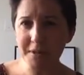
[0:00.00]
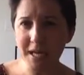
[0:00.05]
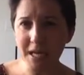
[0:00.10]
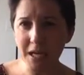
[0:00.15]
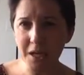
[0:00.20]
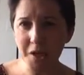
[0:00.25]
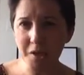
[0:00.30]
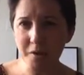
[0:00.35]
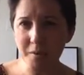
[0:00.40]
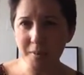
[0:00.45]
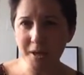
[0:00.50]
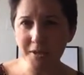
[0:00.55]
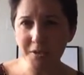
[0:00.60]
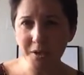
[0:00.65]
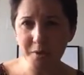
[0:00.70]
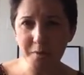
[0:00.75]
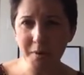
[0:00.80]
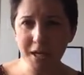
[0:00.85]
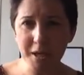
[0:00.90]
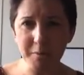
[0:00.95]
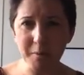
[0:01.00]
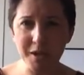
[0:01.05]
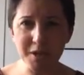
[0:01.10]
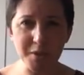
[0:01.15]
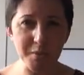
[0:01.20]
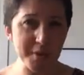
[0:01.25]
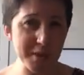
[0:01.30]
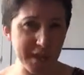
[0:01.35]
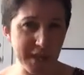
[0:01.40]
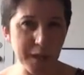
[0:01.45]
tell you about you and
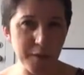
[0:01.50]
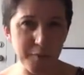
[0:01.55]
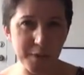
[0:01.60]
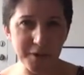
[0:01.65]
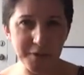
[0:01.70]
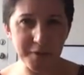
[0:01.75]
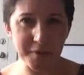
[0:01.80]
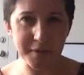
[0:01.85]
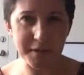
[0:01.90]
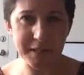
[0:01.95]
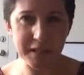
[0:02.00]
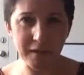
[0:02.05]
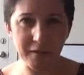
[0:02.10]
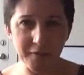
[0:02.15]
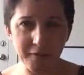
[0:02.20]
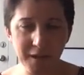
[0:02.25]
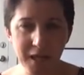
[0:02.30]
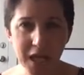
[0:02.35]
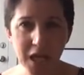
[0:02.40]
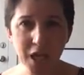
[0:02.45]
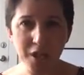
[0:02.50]
what you think about yourself.